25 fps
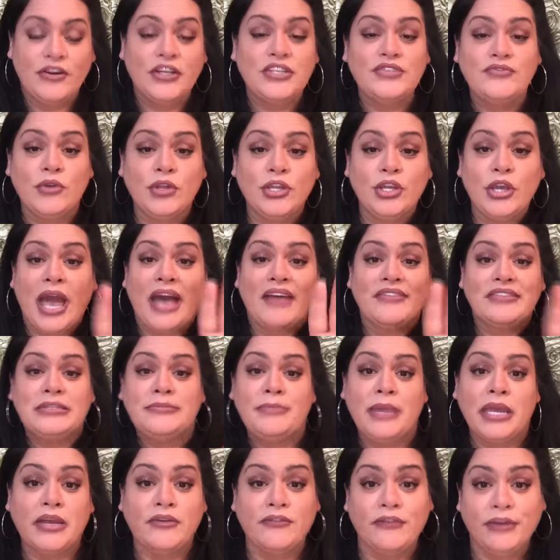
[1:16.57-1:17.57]
First of all, you have to
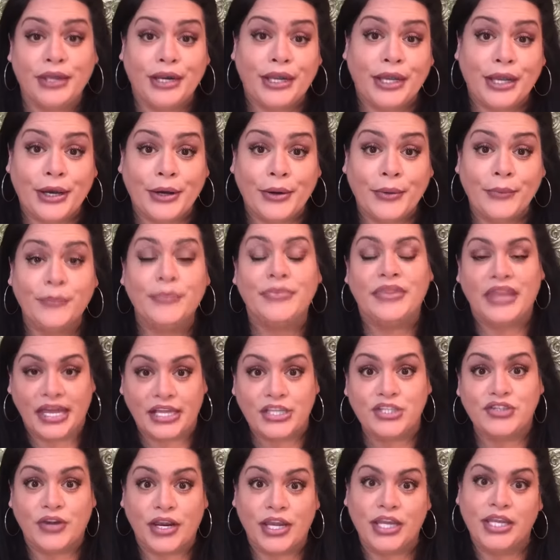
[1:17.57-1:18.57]
make a video
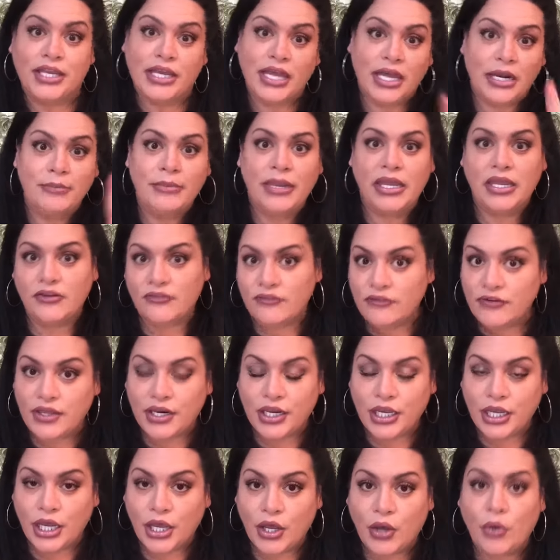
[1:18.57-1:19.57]
that's right, you gotta make a
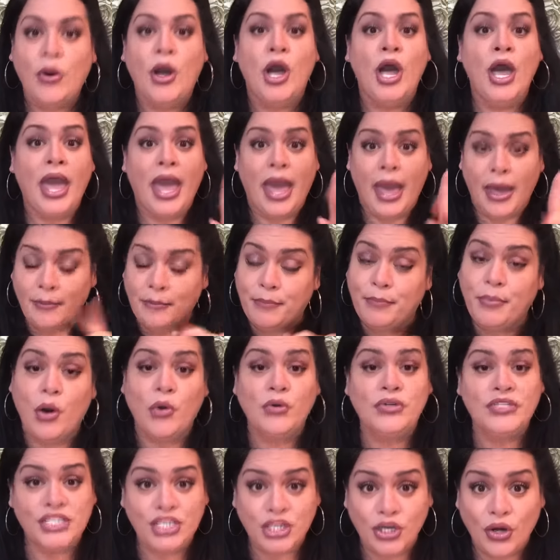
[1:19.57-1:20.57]
video and
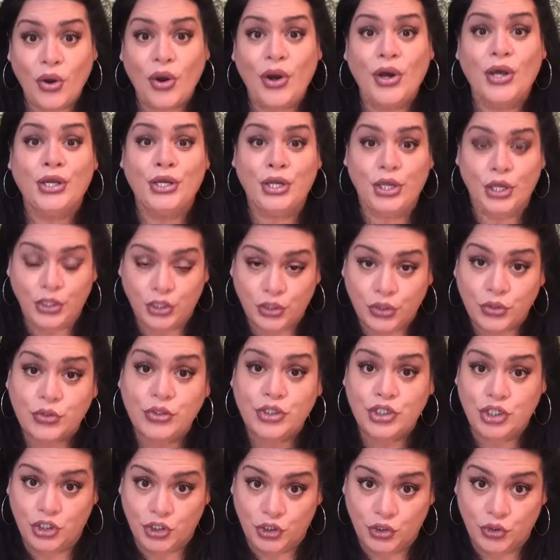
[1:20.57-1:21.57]
post it on
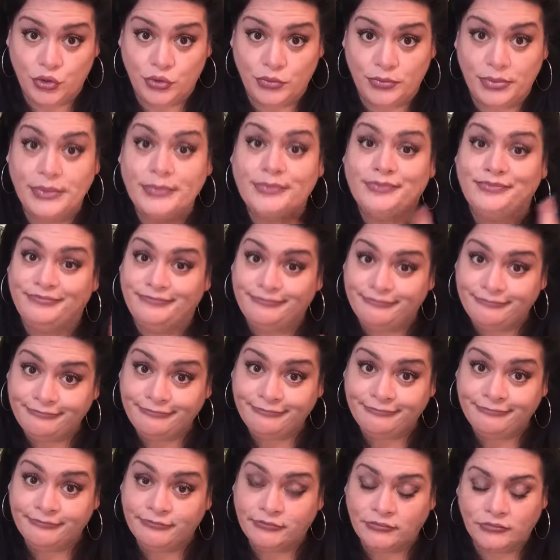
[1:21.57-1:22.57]
YouTube.
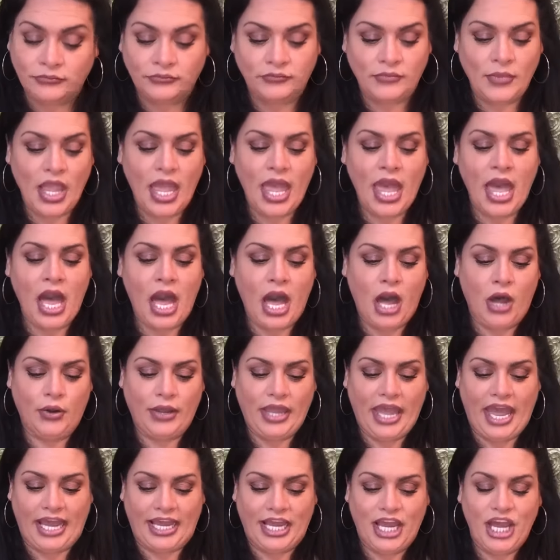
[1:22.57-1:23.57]
Mm -hmm.
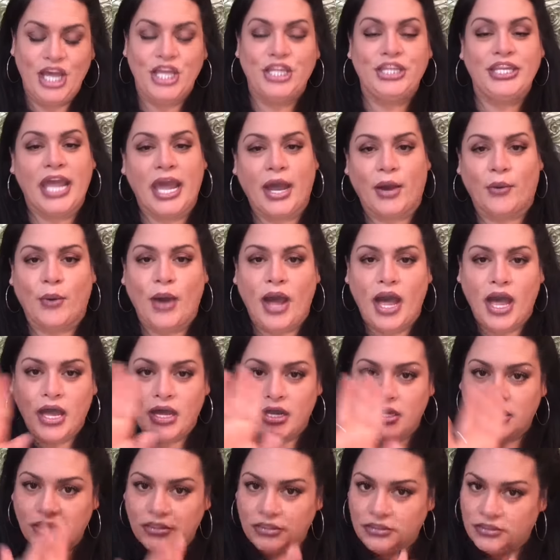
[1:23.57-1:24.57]
Okay, now,
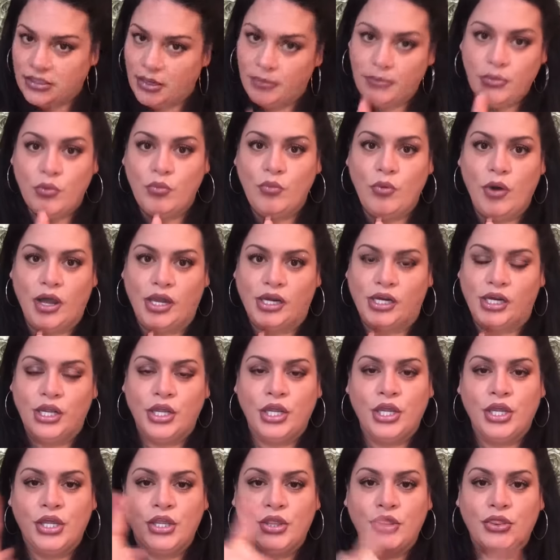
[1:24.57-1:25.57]
number one,
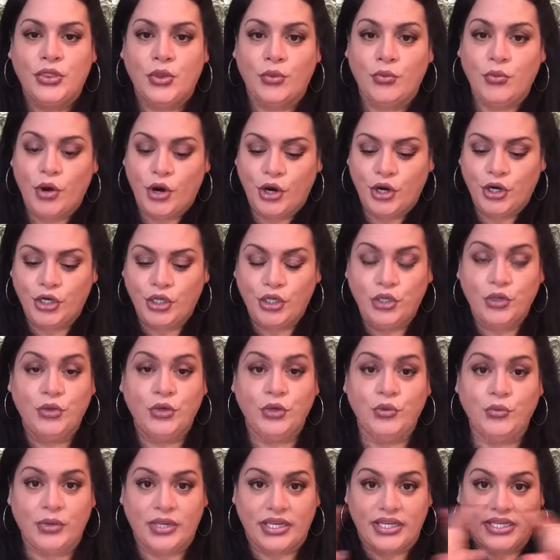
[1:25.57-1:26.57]
the word
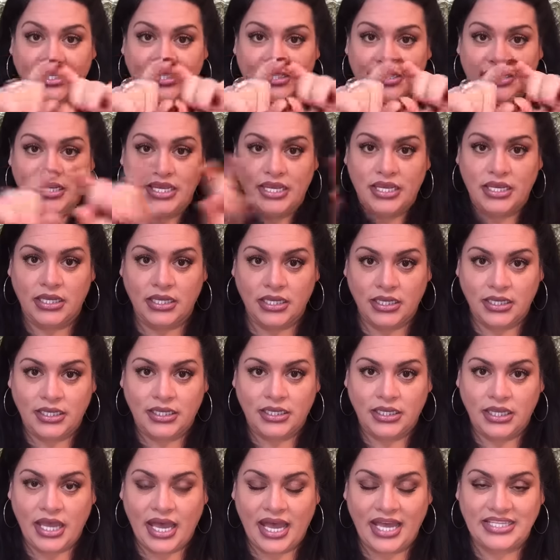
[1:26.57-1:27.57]
Uniwigs
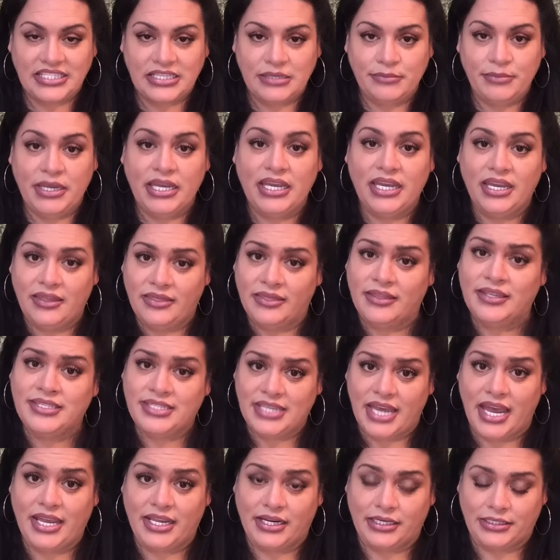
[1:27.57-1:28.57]
has to be in the
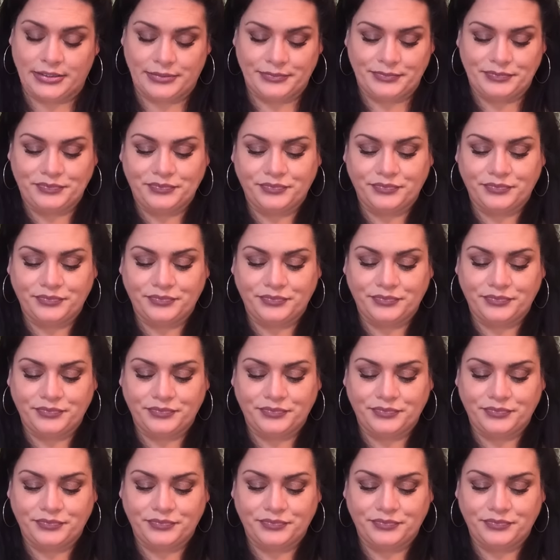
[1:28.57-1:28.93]
title.